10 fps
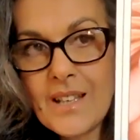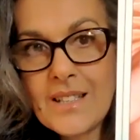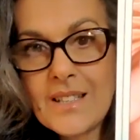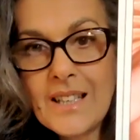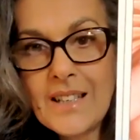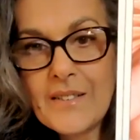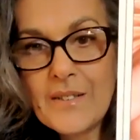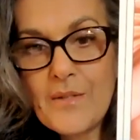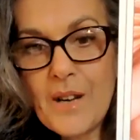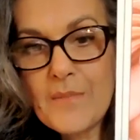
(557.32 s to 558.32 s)

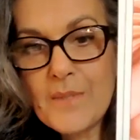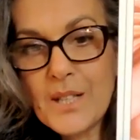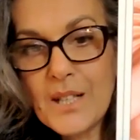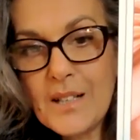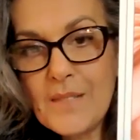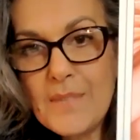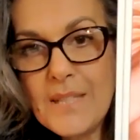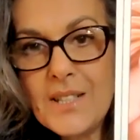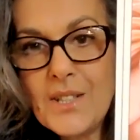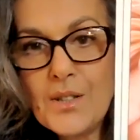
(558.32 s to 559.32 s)
Sacred rapture.
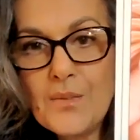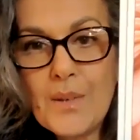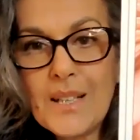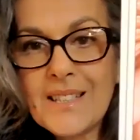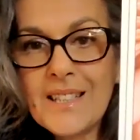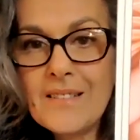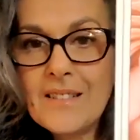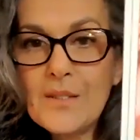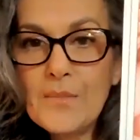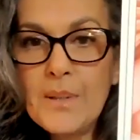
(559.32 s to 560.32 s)
Beatitude breaks down
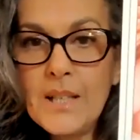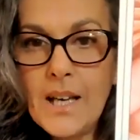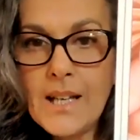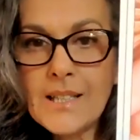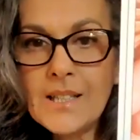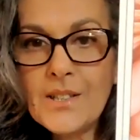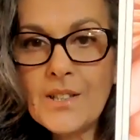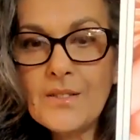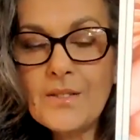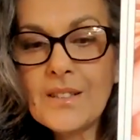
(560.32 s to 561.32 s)
into
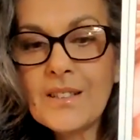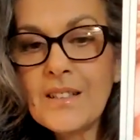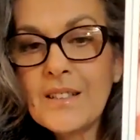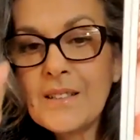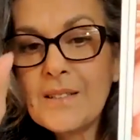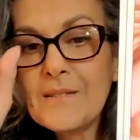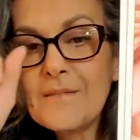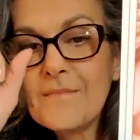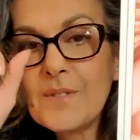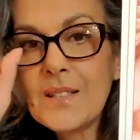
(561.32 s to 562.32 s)
beatitude.
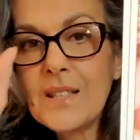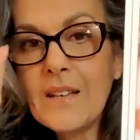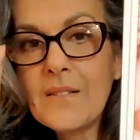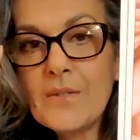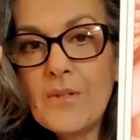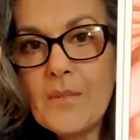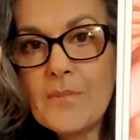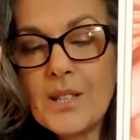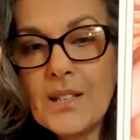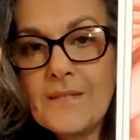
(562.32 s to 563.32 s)
Sacred
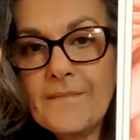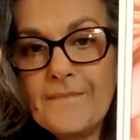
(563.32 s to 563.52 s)
rapture.